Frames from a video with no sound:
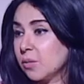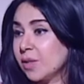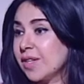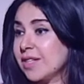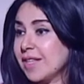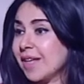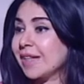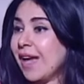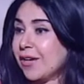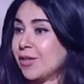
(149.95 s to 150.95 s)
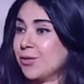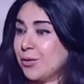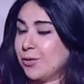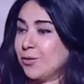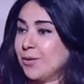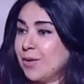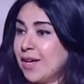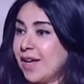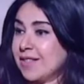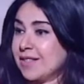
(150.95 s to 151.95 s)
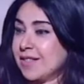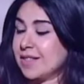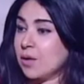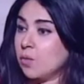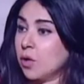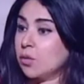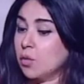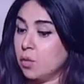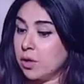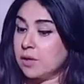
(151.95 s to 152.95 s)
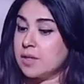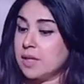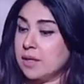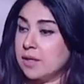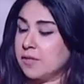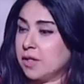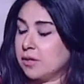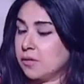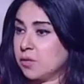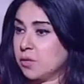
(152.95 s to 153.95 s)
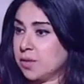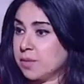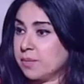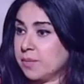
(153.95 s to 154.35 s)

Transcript: What does that carry to you as someone who works in the field of tourism?